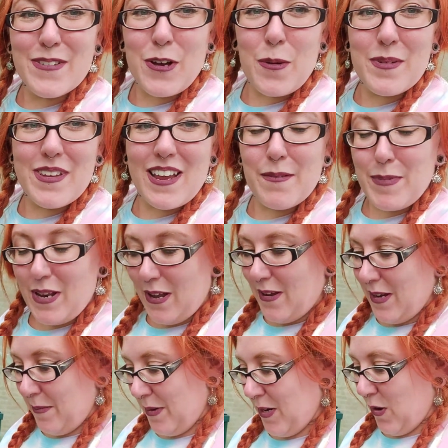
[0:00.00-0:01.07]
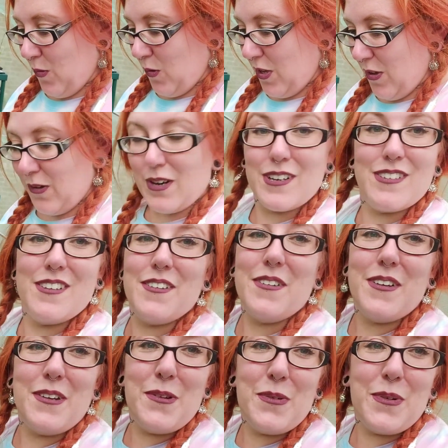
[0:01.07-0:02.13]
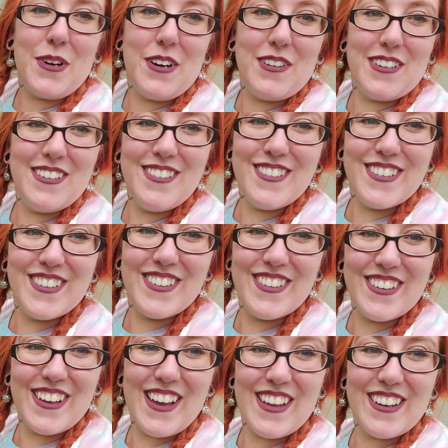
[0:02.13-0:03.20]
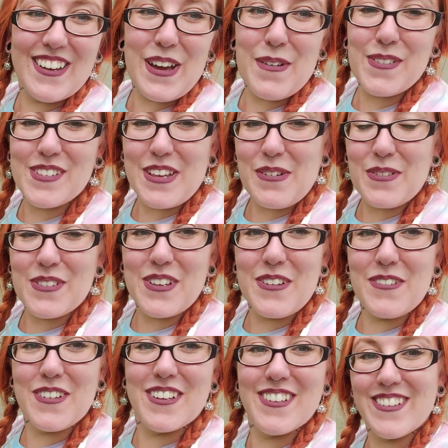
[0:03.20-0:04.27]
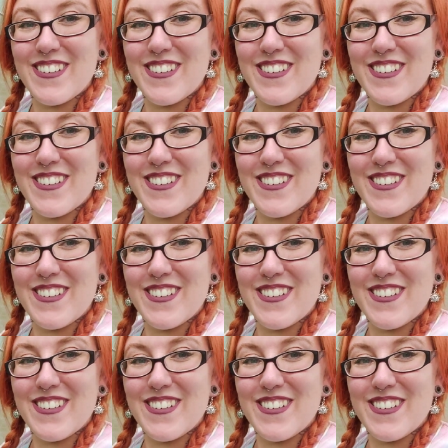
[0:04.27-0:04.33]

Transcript: comment down below, let me know what you guys are doing in your garden, and I'll see you all soon.